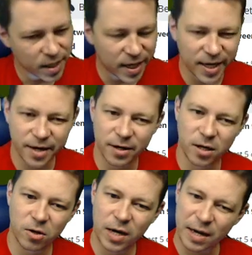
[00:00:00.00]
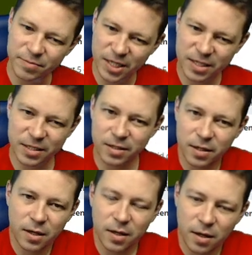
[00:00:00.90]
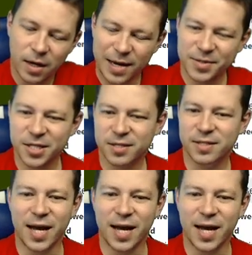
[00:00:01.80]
I don't know. I'm just I'm just